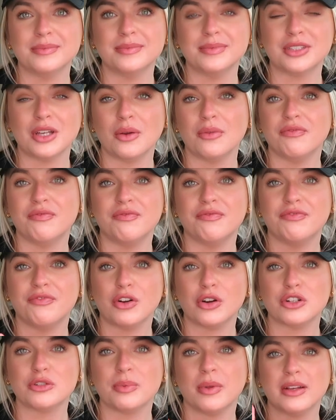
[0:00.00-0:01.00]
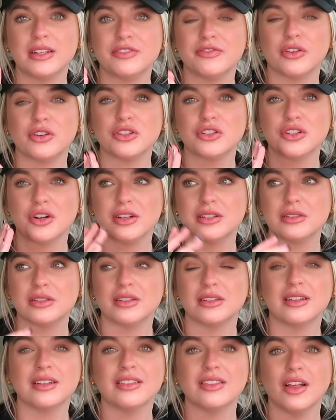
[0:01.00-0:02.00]
So first place, first dress,
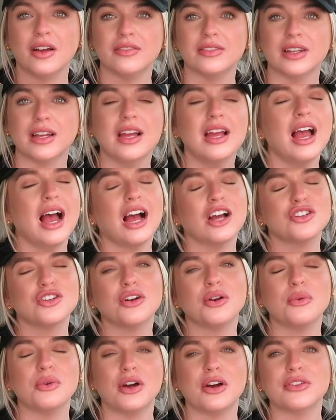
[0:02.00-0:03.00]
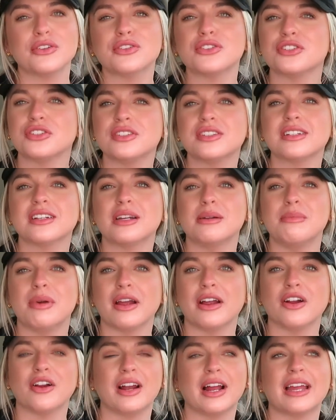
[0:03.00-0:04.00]
loved it. I tried on others just to
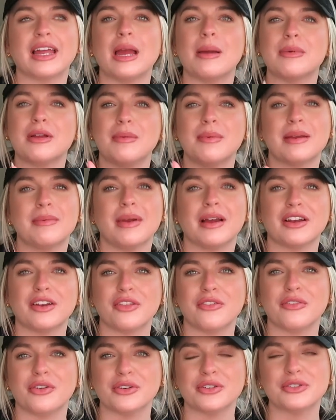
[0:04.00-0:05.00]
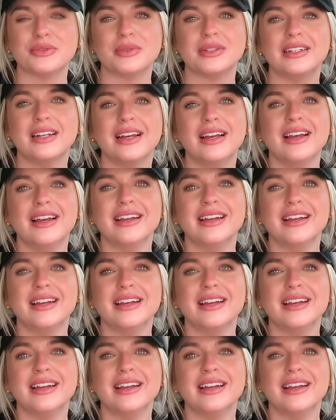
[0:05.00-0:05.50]
compare and I kept coming back to the first one.